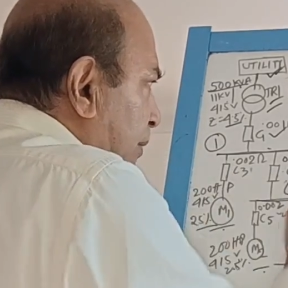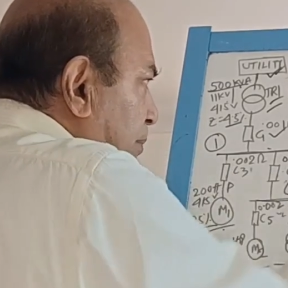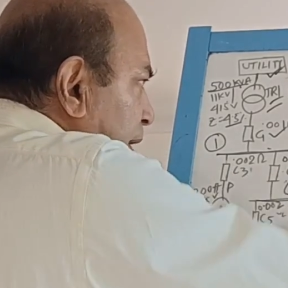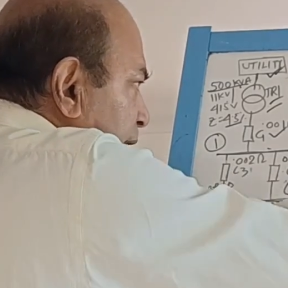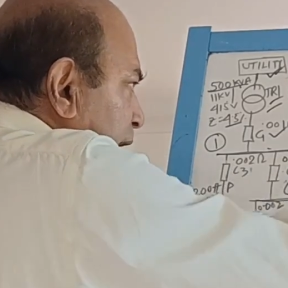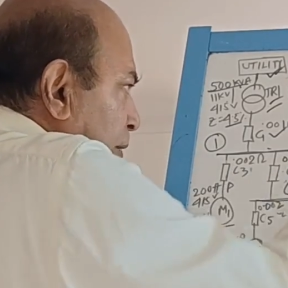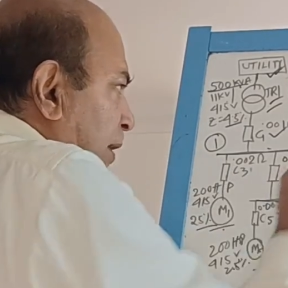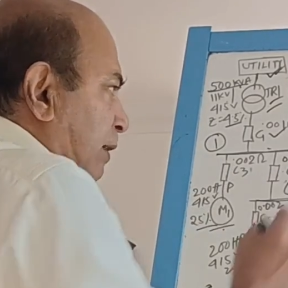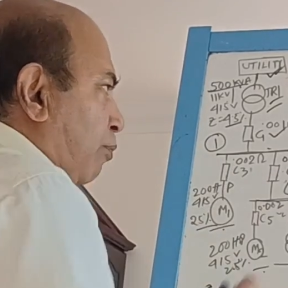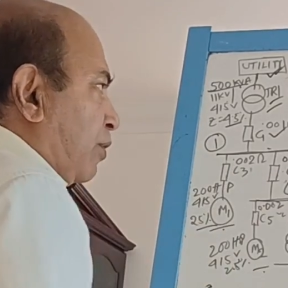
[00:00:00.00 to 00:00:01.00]
impedance, how
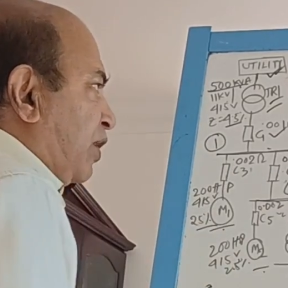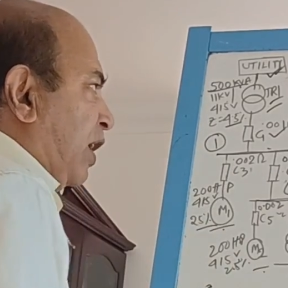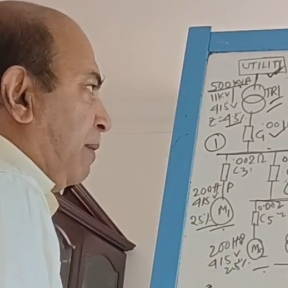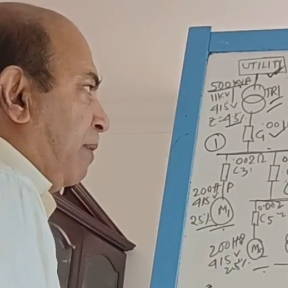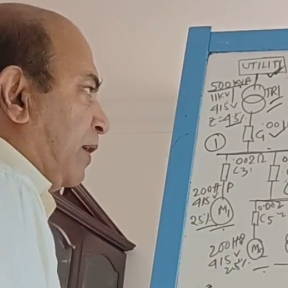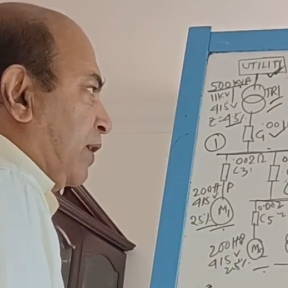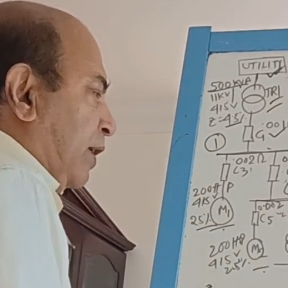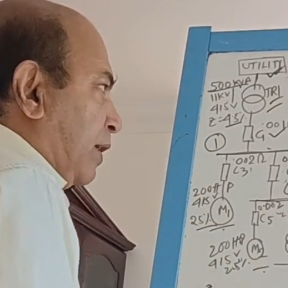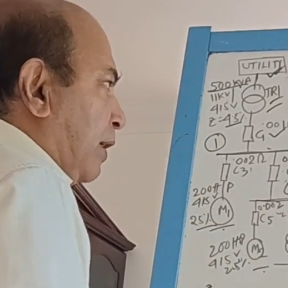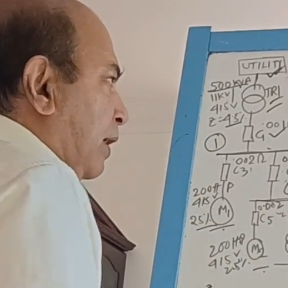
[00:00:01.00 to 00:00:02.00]
much?
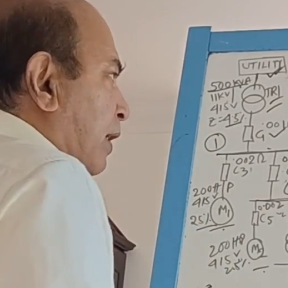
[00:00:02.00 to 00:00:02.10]
10%.